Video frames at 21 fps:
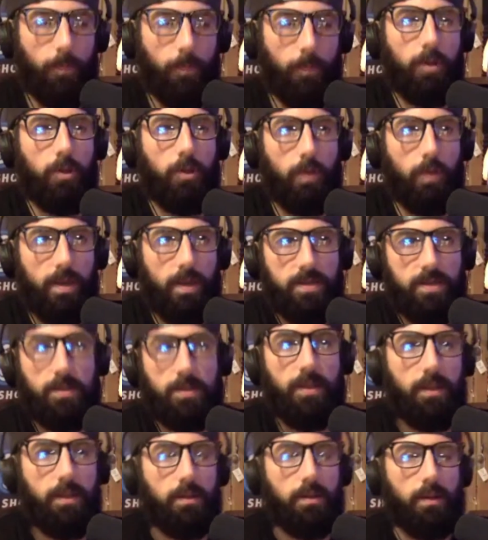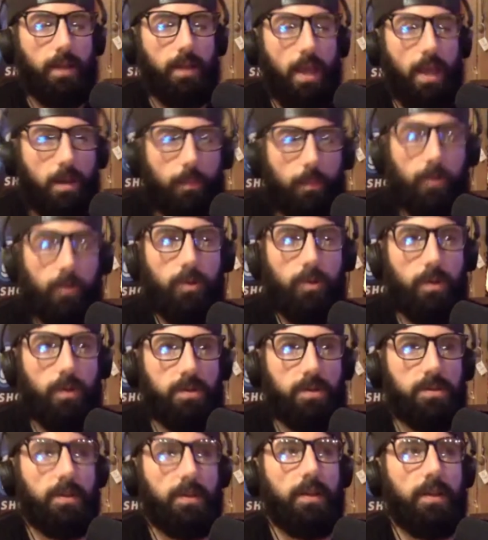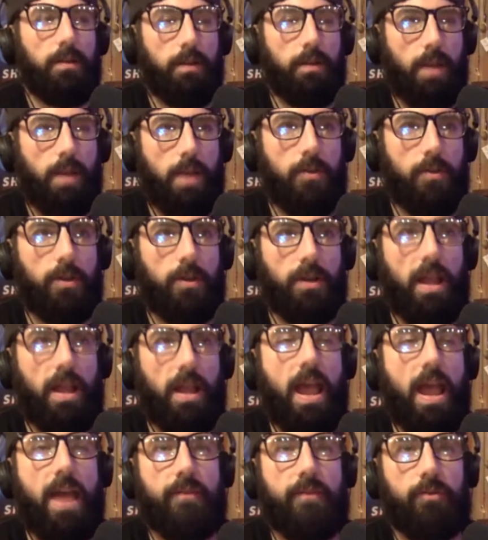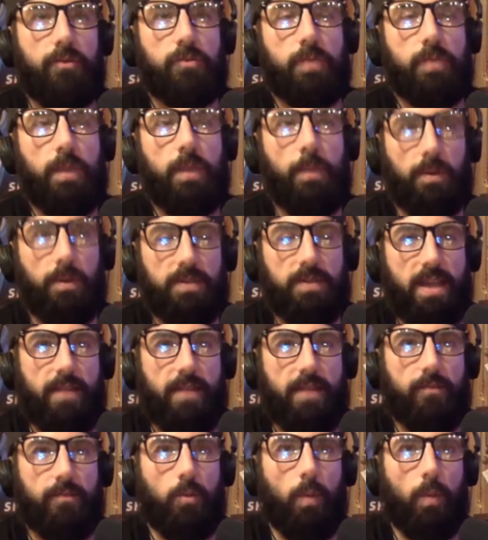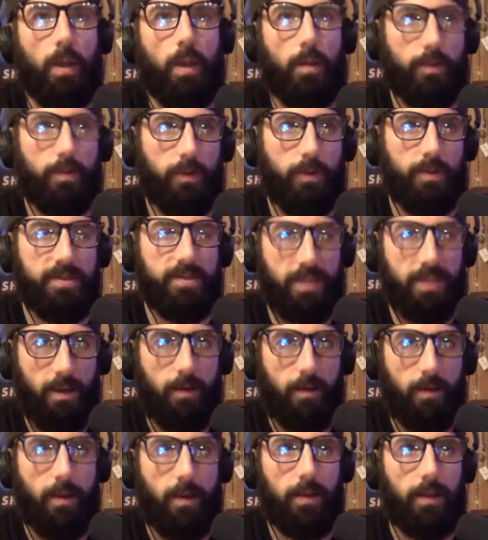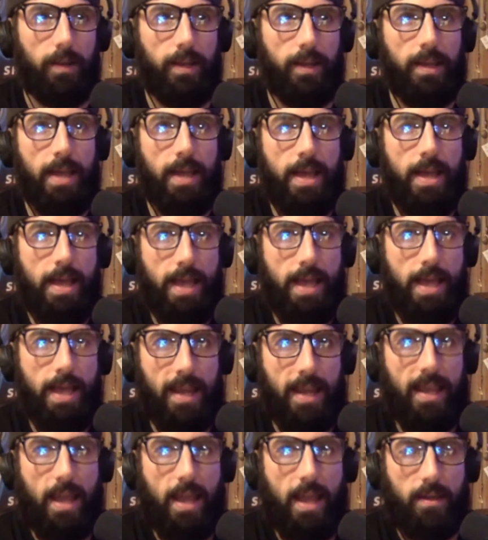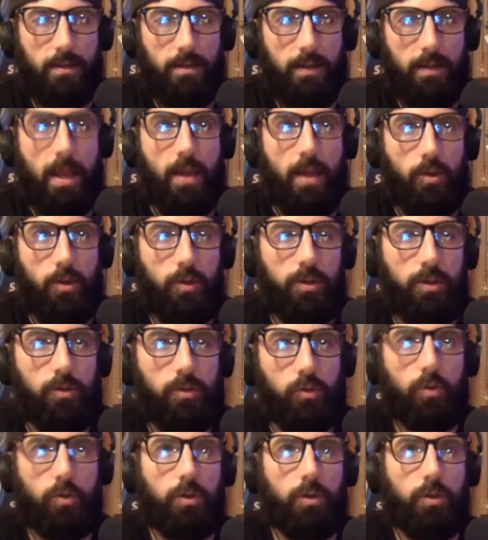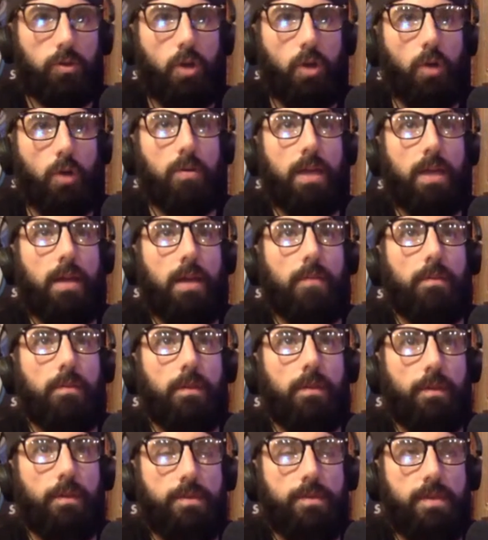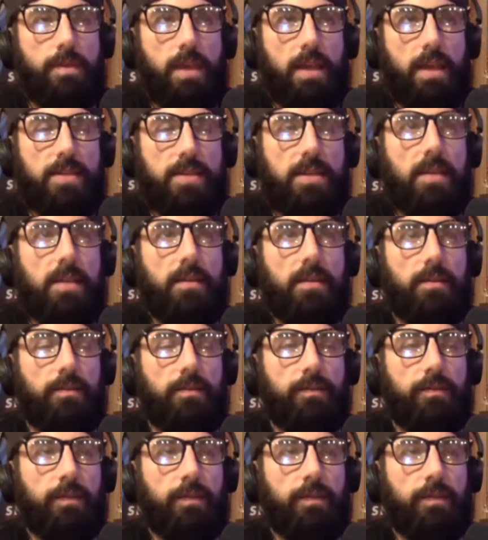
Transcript: put you as the leader. Again, it put you as the leader. And you're going to have those people, and to have the wherewithal to say, all right, like, and again, yeah, you could go down the idea